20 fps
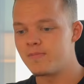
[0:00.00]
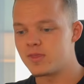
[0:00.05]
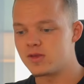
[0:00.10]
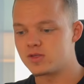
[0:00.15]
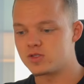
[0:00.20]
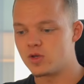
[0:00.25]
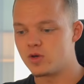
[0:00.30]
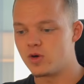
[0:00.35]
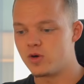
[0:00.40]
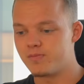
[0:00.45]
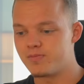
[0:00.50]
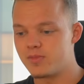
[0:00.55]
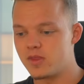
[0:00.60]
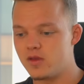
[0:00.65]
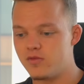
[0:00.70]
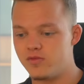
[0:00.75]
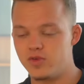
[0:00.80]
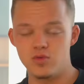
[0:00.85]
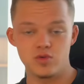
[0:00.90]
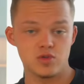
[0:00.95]
So
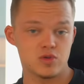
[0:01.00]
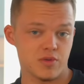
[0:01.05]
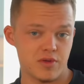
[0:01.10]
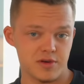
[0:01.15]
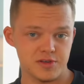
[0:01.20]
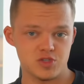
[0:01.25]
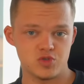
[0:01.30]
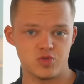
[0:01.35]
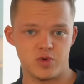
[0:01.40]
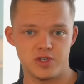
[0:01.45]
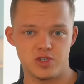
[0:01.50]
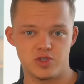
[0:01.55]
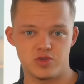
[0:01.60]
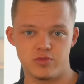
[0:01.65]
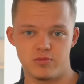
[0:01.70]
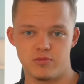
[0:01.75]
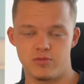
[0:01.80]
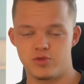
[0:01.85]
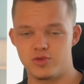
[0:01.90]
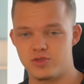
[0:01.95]
if you in 2022
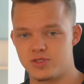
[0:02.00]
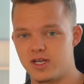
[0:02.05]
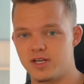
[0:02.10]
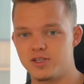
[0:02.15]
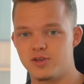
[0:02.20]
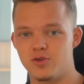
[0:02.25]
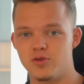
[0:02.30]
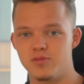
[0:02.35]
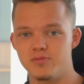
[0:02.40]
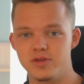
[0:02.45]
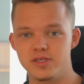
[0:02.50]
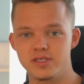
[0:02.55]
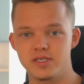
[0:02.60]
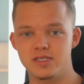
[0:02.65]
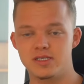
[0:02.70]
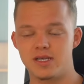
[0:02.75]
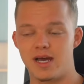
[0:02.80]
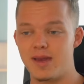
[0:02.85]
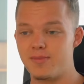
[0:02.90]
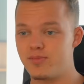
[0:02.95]
want to start your own
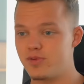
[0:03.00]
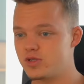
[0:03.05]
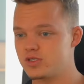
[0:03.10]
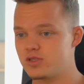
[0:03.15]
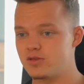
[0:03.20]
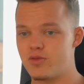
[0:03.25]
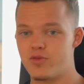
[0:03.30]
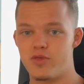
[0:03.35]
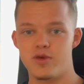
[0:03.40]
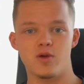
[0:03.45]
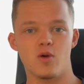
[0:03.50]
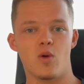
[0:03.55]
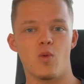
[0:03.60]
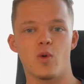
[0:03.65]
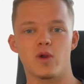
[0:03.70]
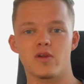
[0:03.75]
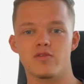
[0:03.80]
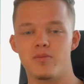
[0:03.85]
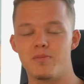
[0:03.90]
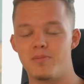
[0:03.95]
business, I personally think
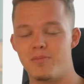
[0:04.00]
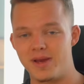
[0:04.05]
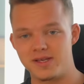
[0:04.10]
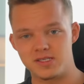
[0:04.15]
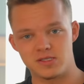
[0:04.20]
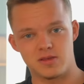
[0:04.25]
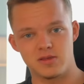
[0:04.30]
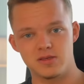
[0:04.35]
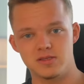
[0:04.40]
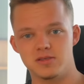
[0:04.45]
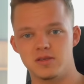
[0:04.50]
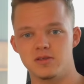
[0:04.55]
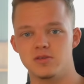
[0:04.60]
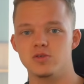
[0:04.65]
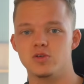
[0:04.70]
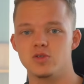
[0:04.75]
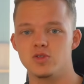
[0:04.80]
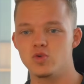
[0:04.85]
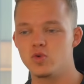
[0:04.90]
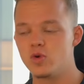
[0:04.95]
one of the best things that you
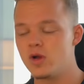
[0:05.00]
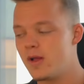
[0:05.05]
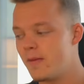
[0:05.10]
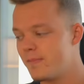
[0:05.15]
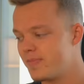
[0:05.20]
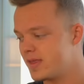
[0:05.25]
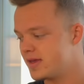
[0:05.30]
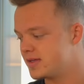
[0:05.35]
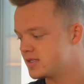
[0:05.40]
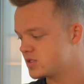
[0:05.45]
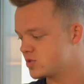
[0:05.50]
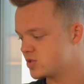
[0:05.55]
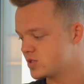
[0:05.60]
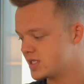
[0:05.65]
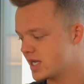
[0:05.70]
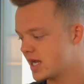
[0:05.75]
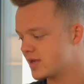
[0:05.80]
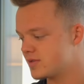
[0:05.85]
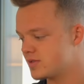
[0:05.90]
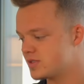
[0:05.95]
can do is to
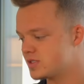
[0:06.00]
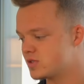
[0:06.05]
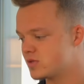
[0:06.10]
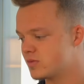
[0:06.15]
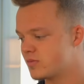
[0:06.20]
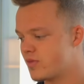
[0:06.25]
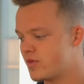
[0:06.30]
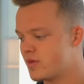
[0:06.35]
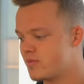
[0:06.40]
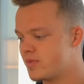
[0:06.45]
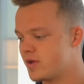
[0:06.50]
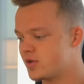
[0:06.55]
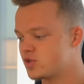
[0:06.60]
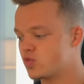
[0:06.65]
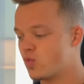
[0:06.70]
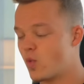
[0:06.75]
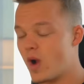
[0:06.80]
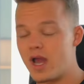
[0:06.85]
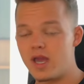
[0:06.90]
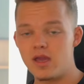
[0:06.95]
start an Instagram theme page.
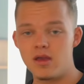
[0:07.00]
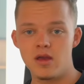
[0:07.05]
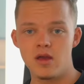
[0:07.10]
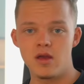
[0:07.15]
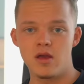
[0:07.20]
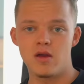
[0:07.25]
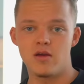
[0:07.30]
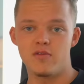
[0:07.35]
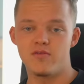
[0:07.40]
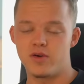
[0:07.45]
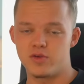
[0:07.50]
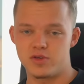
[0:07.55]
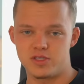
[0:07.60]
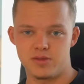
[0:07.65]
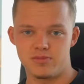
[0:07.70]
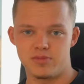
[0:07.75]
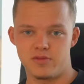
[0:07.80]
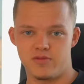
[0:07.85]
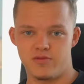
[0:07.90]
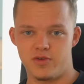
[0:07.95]
Why? Very
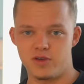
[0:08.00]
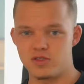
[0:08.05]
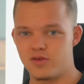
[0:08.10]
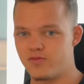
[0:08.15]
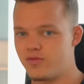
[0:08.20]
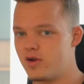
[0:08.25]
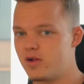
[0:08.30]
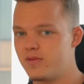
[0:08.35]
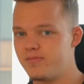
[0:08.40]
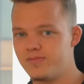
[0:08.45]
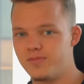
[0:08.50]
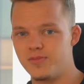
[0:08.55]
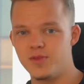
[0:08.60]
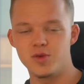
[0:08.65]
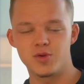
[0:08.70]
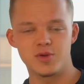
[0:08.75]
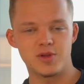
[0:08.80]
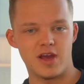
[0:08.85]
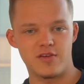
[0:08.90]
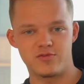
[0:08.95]
simple. First of all,
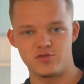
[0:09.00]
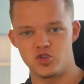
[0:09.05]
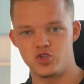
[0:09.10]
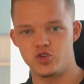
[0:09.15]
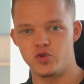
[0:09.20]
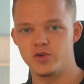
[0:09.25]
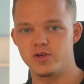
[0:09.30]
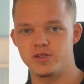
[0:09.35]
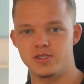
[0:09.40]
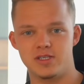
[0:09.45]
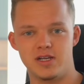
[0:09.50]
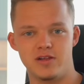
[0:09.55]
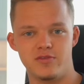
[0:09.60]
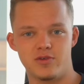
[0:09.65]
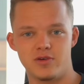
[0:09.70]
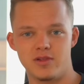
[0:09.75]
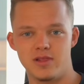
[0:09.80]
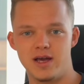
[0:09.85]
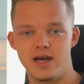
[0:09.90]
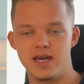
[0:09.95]
you don't have to show yourself
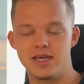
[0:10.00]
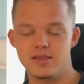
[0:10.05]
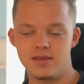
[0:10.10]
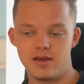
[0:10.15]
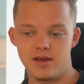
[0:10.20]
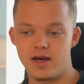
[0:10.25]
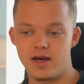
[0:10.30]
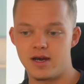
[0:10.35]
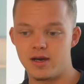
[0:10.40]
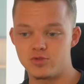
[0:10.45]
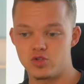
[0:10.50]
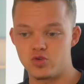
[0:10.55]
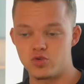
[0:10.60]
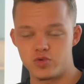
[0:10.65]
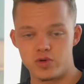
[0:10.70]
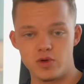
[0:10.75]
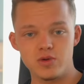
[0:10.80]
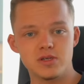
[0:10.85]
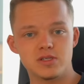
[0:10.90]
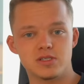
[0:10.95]
online to
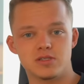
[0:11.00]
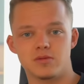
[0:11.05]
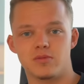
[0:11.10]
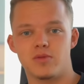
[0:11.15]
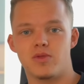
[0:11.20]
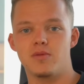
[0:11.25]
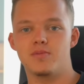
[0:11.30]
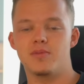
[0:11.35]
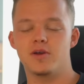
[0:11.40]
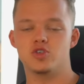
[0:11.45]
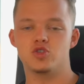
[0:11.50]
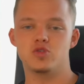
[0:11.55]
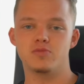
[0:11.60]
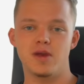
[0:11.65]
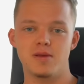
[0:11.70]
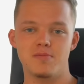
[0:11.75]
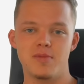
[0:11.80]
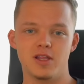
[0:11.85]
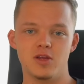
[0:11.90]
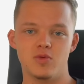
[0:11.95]
grow an Instagram theme page to
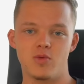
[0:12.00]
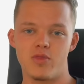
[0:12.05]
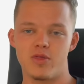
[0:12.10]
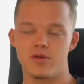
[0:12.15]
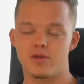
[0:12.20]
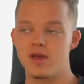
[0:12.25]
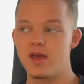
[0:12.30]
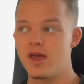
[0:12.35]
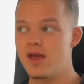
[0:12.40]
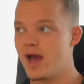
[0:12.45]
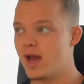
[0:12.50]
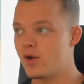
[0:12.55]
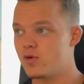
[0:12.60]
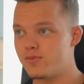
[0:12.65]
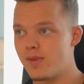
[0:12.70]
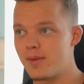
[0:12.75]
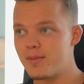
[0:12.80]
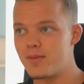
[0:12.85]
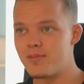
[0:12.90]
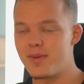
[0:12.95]
make money with it. I
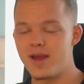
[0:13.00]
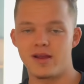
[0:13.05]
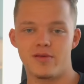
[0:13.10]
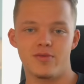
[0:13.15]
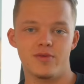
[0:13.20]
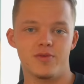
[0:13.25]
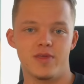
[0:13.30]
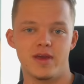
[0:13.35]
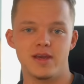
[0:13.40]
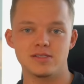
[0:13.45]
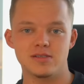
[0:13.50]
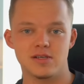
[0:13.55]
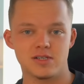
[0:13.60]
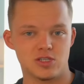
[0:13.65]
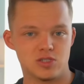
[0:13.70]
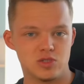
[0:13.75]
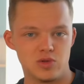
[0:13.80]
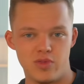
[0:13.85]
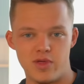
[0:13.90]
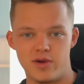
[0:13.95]
remember back in the days, like
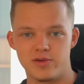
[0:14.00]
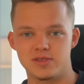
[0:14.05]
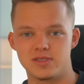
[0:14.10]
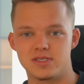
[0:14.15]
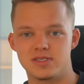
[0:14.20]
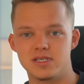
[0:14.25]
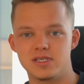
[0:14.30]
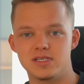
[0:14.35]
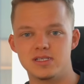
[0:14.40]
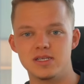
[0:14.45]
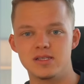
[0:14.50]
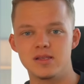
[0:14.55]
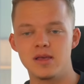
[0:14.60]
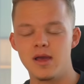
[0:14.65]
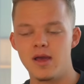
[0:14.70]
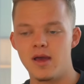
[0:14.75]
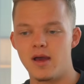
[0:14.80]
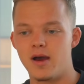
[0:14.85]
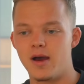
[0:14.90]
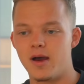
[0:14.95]
in 2016,
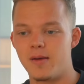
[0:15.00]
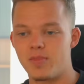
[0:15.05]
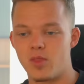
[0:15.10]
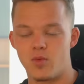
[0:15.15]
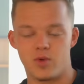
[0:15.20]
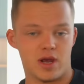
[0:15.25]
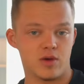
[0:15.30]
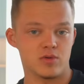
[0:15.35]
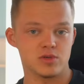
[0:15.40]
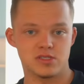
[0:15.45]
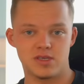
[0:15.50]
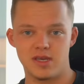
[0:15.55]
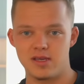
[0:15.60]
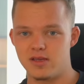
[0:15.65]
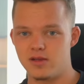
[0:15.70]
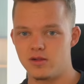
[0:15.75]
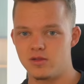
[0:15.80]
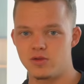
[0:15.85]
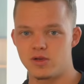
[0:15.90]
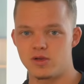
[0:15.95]
when I was
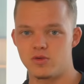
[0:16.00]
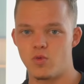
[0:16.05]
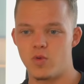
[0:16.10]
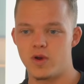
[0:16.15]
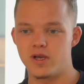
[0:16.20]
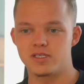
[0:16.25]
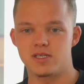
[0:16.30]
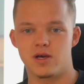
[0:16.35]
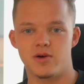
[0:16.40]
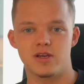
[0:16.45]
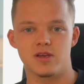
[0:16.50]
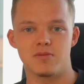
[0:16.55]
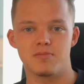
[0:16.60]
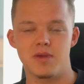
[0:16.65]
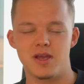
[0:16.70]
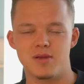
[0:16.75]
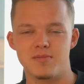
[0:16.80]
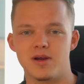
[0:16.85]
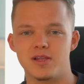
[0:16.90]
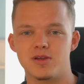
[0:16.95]
taking a look at the ways how I can
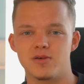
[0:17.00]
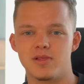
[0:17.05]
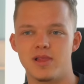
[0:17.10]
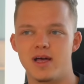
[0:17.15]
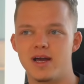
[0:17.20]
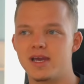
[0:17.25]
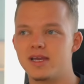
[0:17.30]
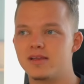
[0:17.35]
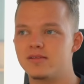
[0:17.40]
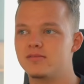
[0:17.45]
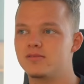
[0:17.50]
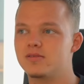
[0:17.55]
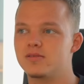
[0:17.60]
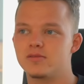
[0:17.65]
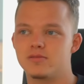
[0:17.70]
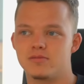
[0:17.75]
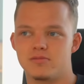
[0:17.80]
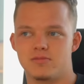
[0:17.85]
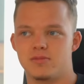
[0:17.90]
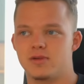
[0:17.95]
make money online,
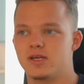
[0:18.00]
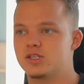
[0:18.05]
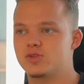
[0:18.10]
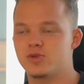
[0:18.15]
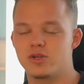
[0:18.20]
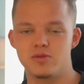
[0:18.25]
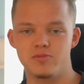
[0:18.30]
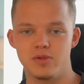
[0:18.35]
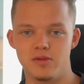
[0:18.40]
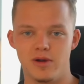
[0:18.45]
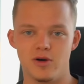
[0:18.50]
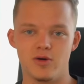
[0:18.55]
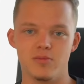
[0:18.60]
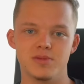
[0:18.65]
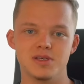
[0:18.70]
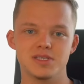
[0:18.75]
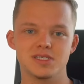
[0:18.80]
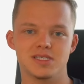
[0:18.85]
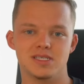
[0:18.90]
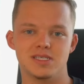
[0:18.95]
I tried to build my own
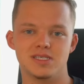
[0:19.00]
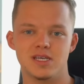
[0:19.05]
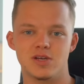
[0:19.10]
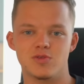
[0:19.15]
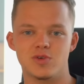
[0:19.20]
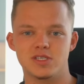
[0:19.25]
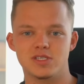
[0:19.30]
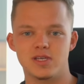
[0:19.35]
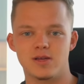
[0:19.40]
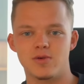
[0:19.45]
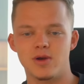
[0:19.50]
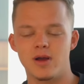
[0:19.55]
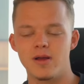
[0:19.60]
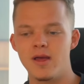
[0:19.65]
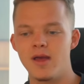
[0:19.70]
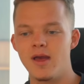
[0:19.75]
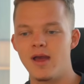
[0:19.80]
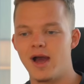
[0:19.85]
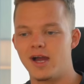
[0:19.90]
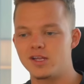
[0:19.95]
business, etc., etc.
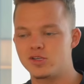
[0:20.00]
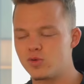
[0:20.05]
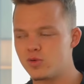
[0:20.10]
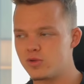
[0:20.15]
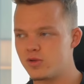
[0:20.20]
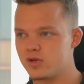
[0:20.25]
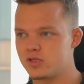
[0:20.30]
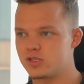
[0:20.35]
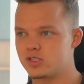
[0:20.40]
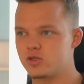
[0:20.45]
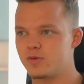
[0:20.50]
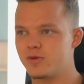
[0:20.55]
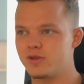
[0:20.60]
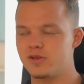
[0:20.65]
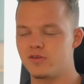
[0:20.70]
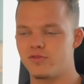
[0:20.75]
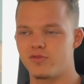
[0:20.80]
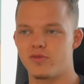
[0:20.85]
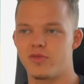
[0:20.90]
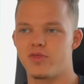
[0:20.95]
I took a look at so many
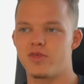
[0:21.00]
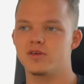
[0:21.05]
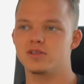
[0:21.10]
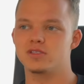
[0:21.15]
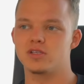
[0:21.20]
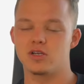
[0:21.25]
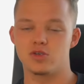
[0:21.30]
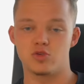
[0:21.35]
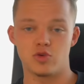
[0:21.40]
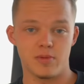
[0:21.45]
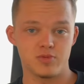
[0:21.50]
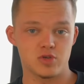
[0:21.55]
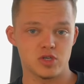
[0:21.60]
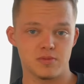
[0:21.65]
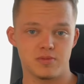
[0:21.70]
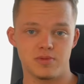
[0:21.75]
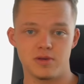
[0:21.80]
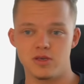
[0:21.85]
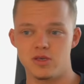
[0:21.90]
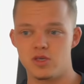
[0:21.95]
different things like
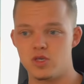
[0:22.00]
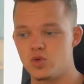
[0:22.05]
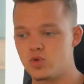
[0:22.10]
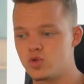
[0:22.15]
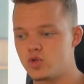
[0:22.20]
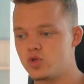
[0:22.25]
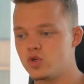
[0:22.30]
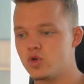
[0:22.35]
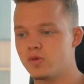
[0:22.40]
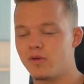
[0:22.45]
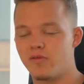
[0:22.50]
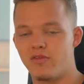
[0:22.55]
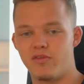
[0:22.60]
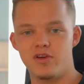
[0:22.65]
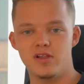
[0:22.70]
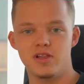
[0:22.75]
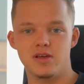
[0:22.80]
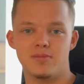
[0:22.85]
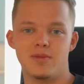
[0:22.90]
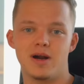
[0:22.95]
dropshipping, YouTube,
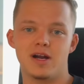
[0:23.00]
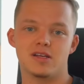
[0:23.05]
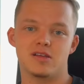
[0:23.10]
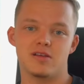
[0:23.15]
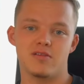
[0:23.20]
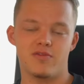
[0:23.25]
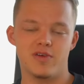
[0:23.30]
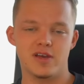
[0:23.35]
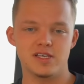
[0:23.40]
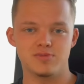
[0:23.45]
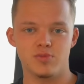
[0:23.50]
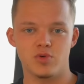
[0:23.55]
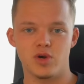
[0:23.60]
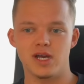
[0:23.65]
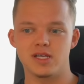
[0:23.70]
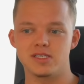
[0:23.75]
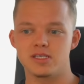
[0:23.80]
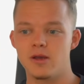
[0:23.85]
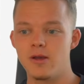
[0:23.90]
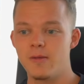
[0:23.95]
affiliate marketing, Facebook
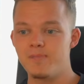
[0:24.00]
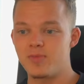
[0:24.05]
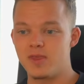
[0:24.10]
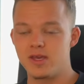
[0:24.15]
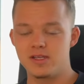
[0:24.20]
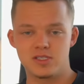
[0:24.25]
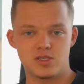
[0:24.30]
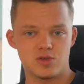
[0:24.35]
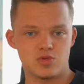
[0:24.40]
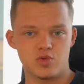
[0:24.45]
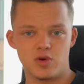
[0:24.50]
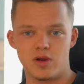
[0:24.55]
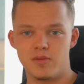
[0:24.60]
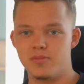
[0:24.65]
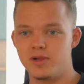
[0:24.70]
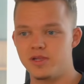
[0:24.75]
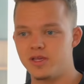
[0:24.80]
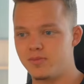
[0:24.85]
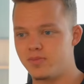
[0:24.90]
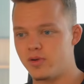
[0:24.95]
ads, Instagram,
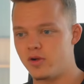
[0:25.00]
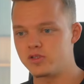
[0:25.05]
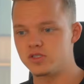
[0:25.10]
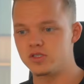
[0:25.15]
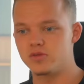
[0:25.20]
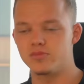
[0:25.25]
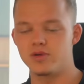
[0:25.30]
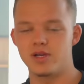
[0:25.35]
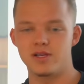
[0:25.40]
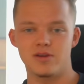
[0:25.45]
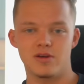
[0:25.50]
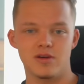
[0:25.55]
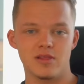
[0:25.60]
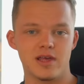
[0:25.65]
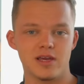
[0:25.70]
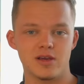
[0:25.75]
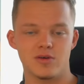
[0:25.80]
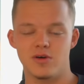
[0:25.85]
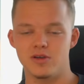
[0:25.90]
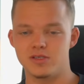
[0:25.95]
building a personal brand,
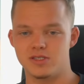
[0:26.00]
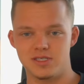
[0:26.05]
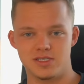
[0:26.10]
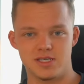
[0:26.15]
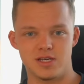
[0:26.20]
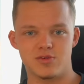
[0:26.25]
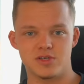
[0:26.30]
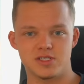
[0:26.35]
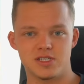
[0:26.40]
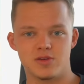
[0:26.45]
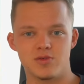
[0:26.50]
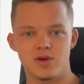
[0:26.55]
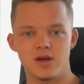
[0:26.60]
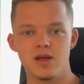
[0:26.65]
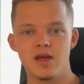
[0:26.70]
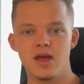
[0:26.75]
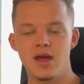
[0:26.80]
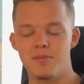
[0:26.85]
online courses, etc., etc.